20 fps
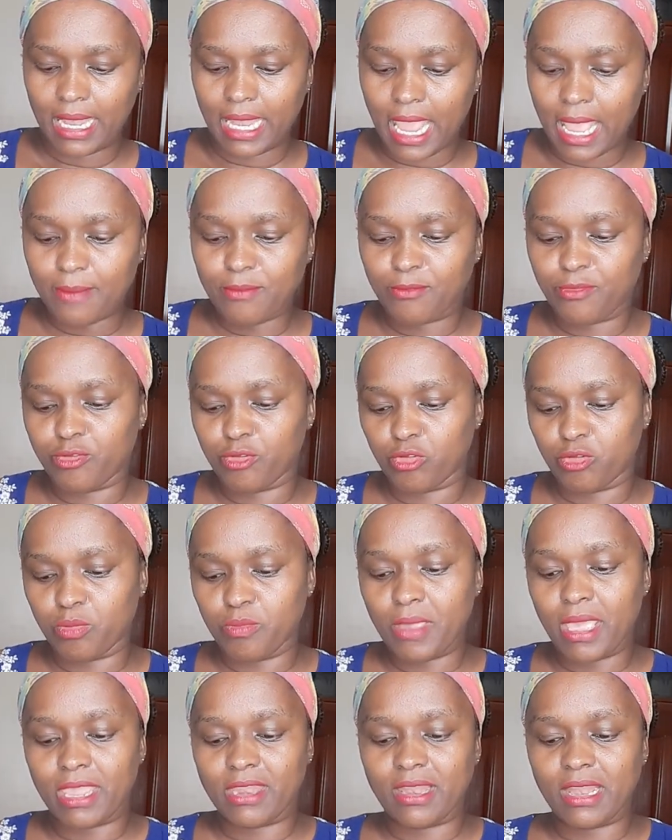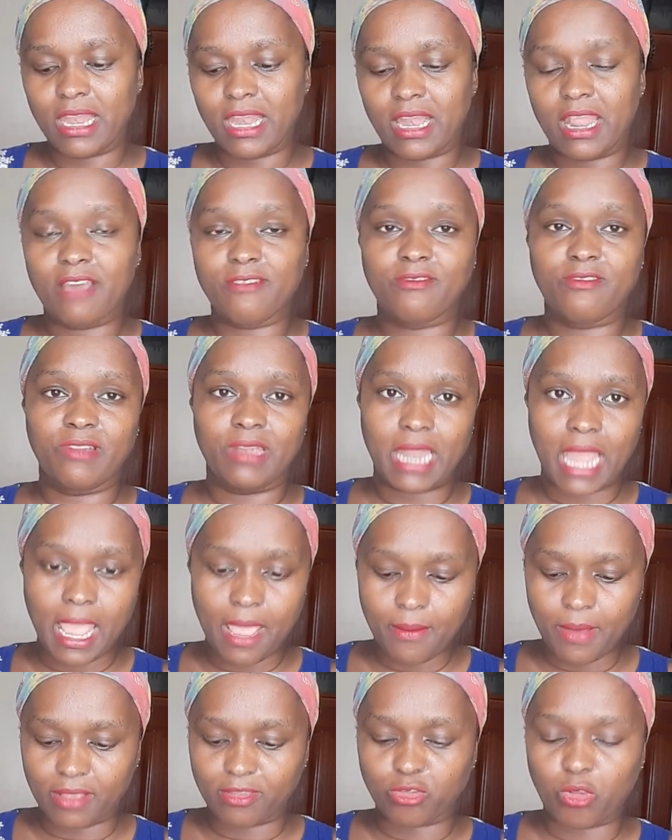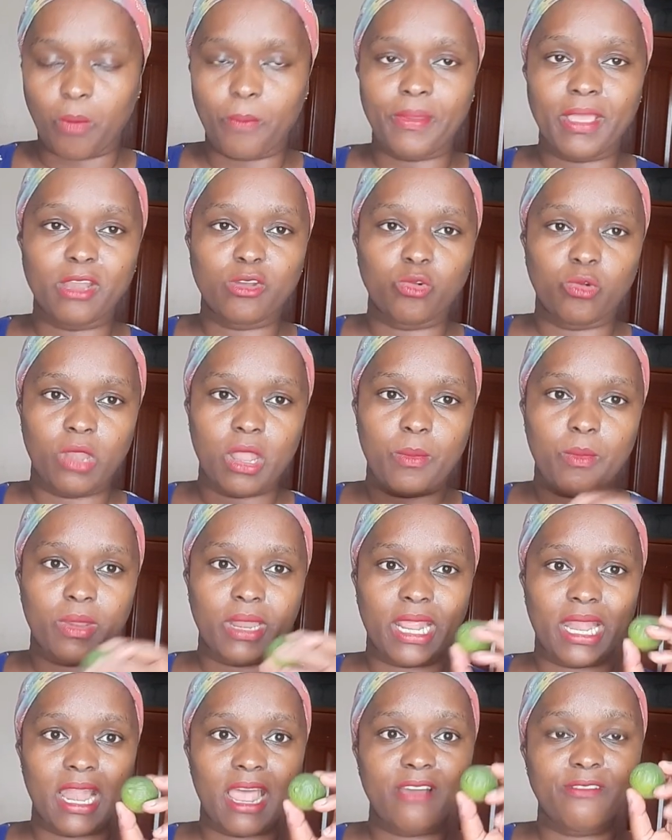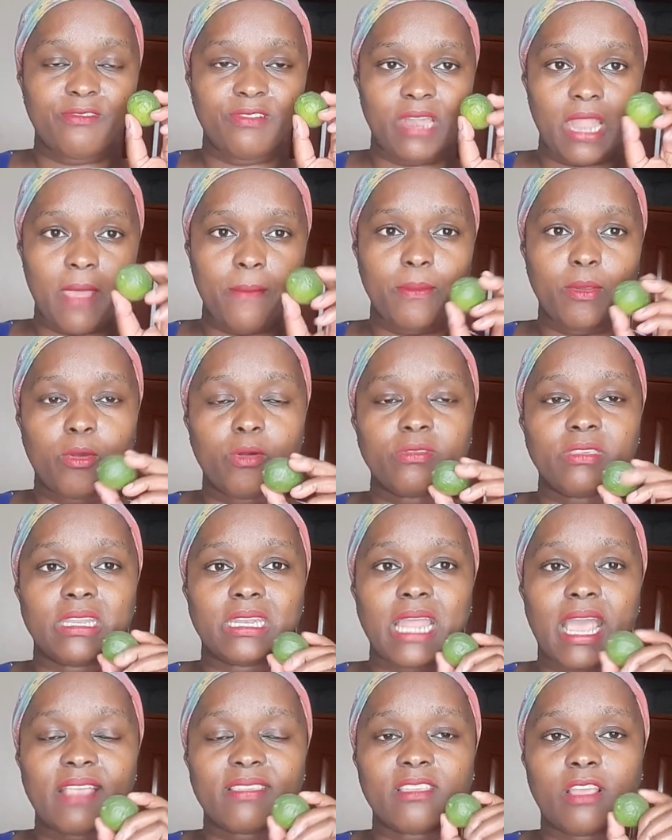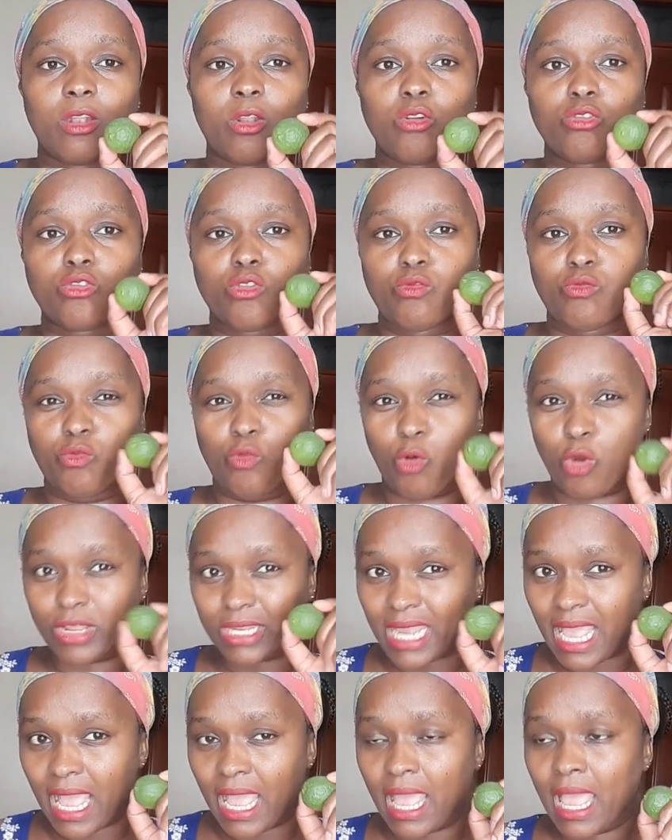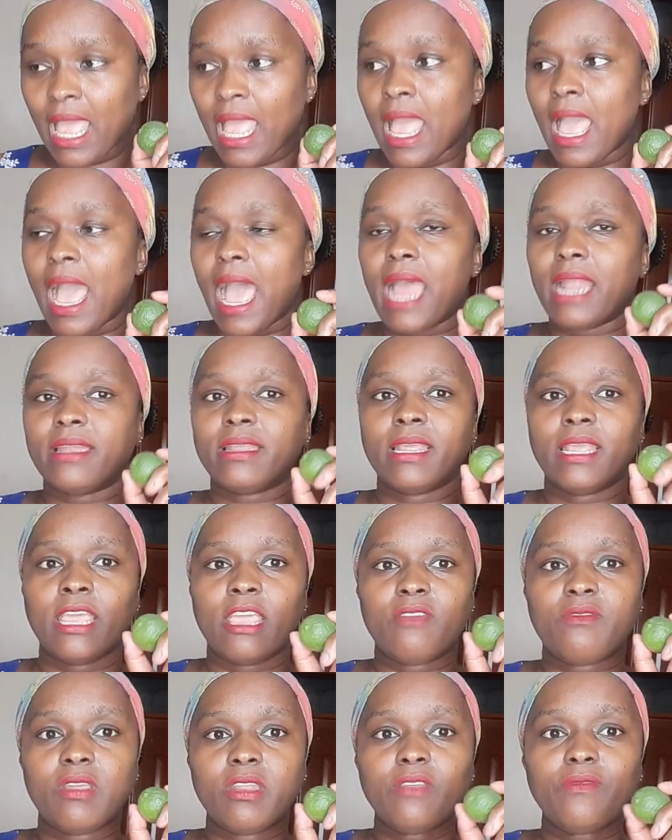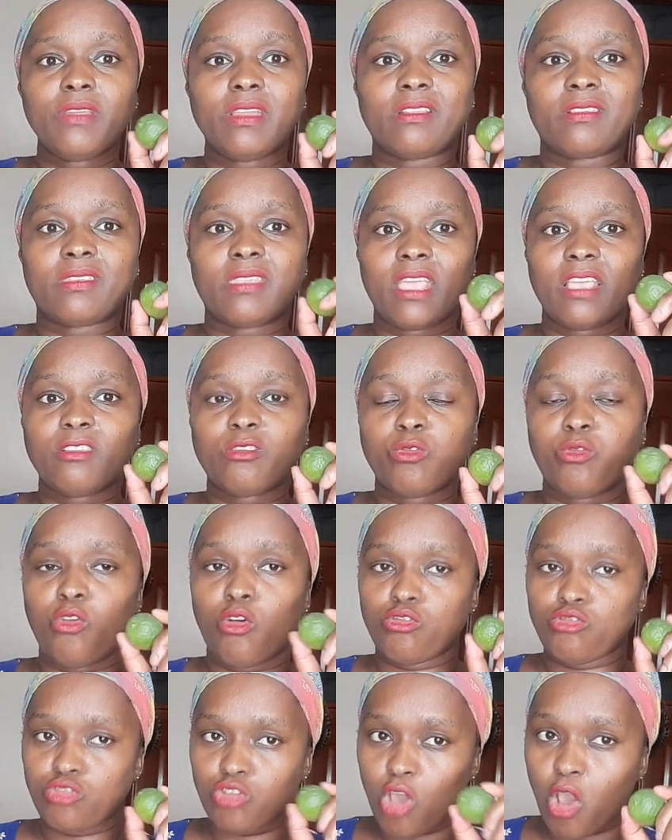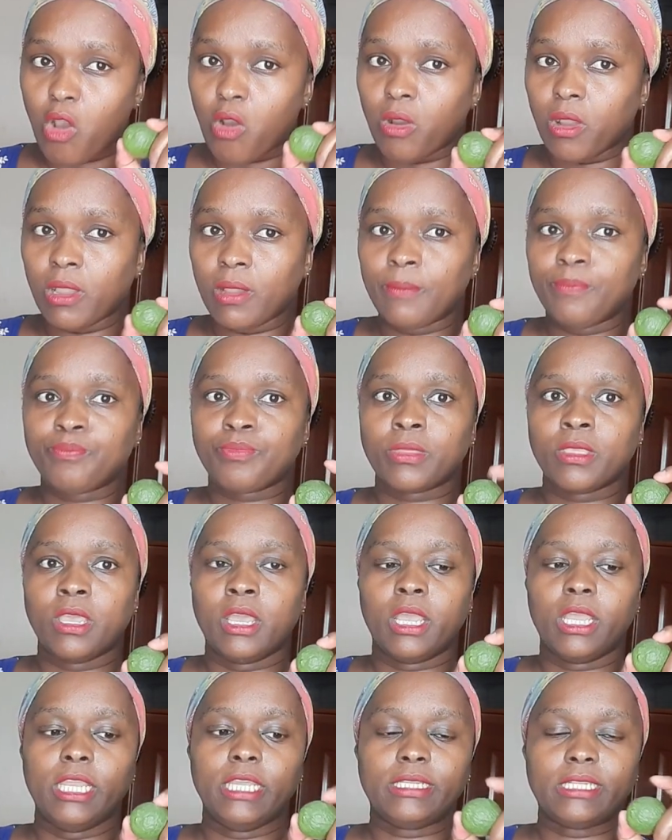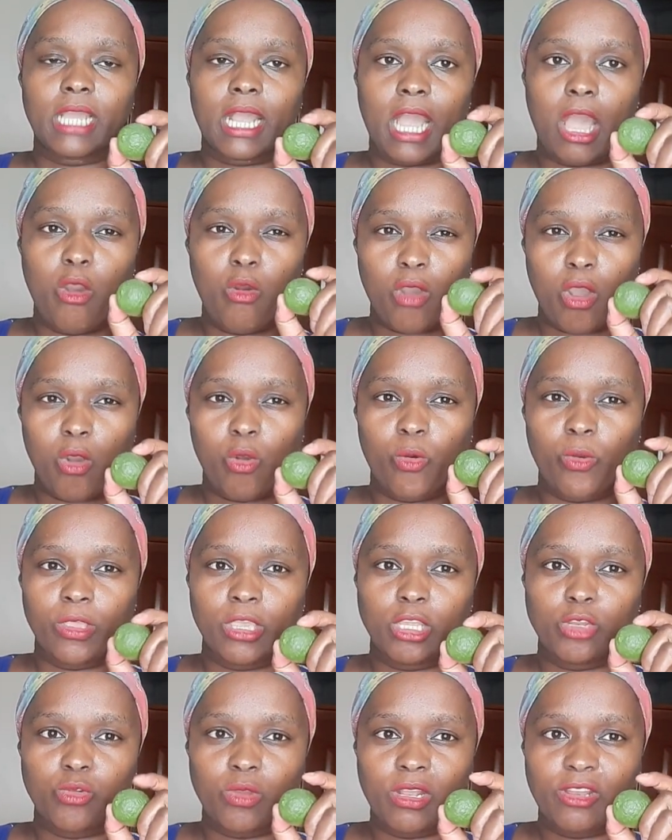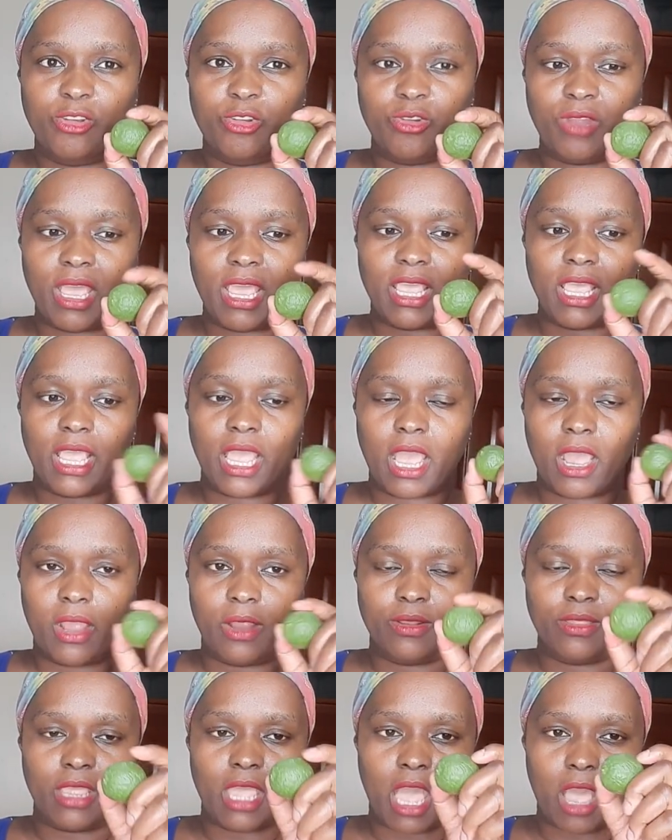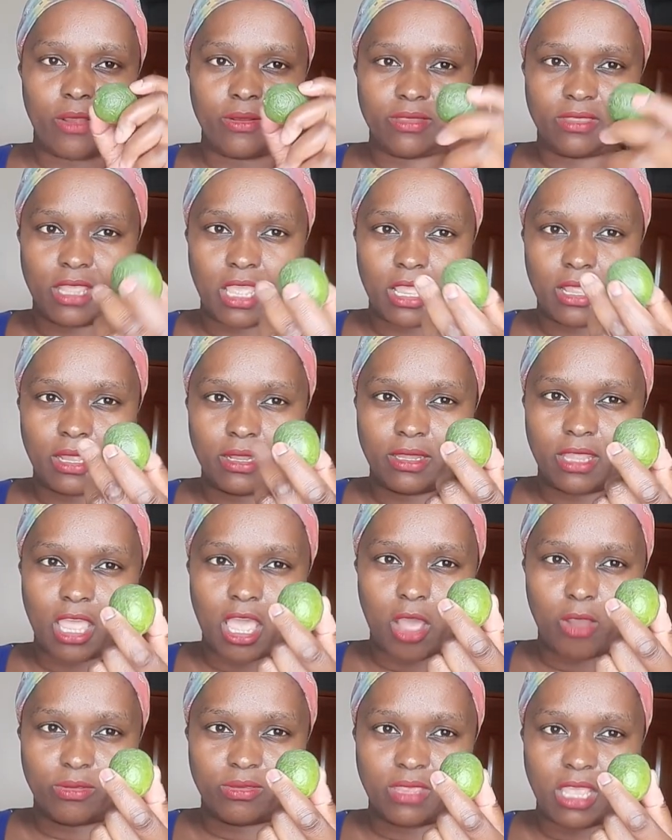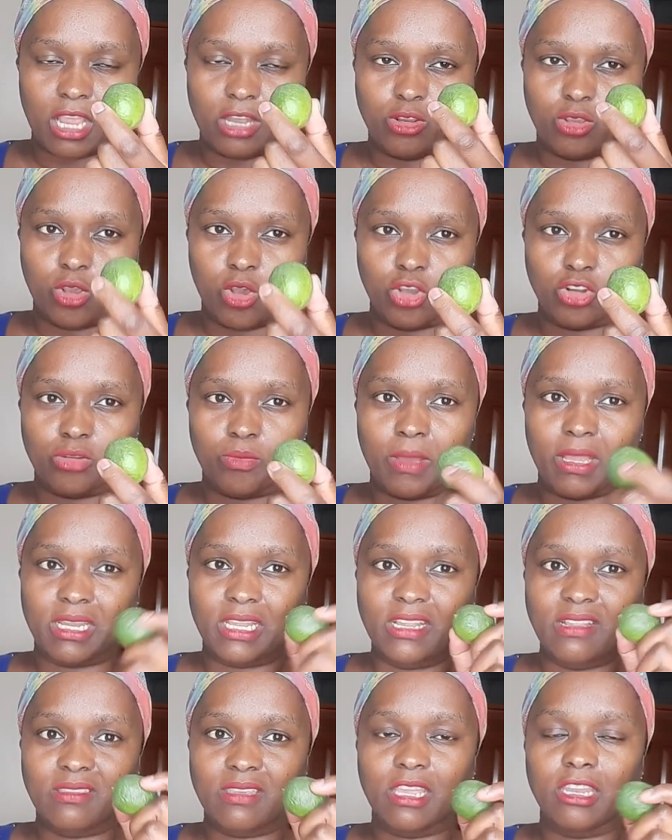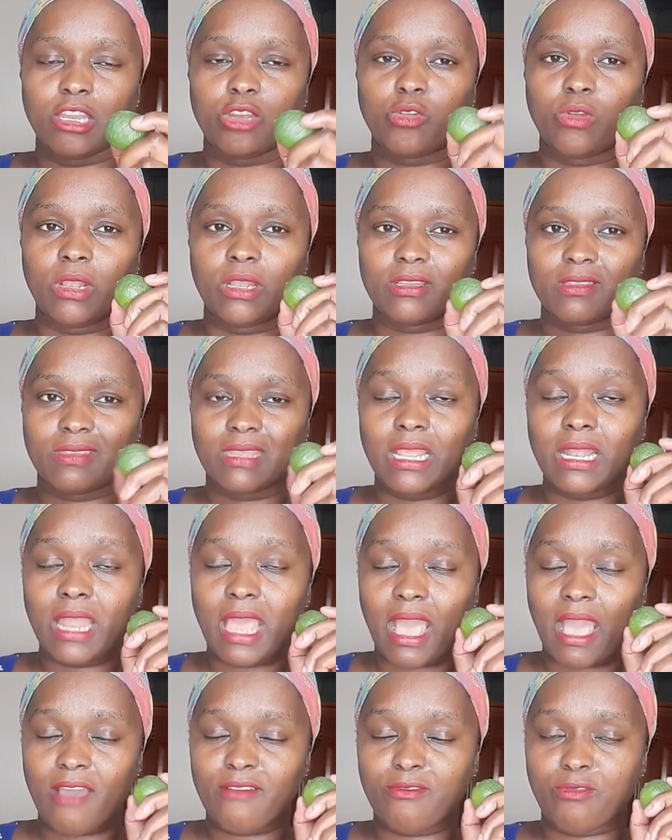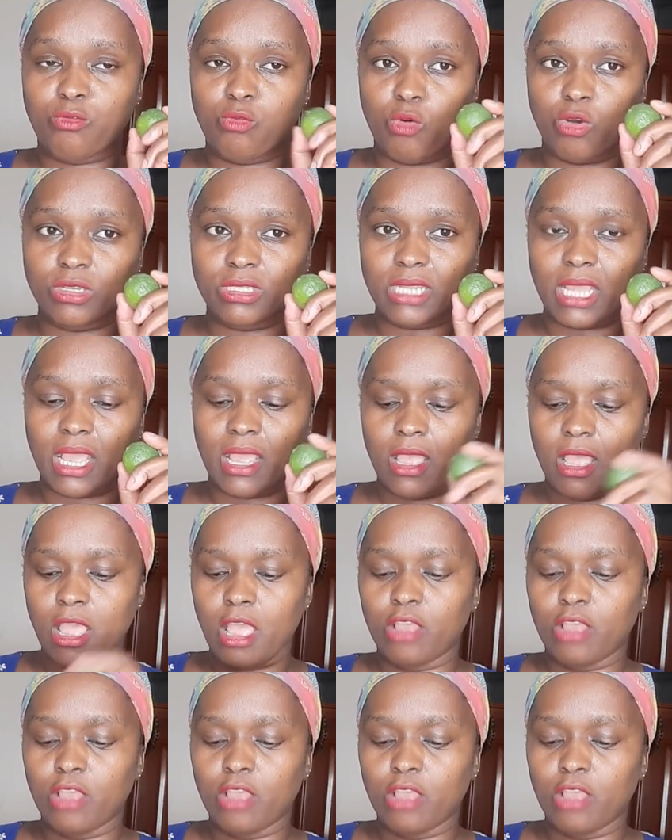Lime fruit, me, I really love lime as compared to lemon. I love lime because it has a lot of water. And even if it stays for long, itakauka huku, it will dry on the out the outside coat, but inside it will still have water.